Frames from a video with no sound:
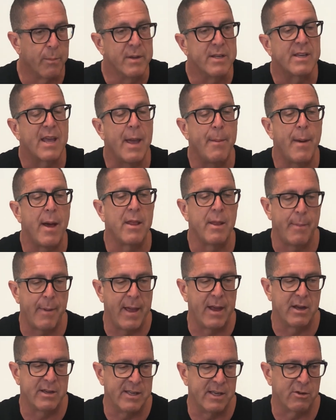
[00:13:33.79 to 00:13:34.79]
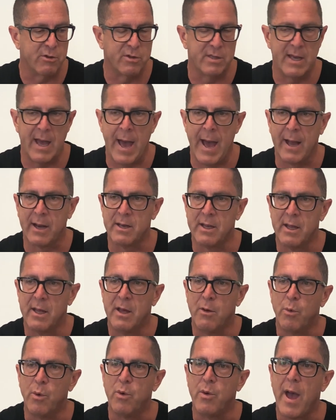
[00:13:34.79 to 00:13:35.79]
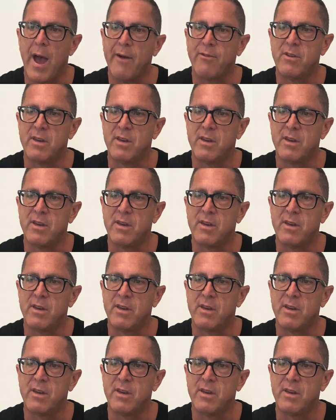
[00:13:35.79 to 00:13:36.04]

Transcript: This came out of the Bank Secrecy Act, where you have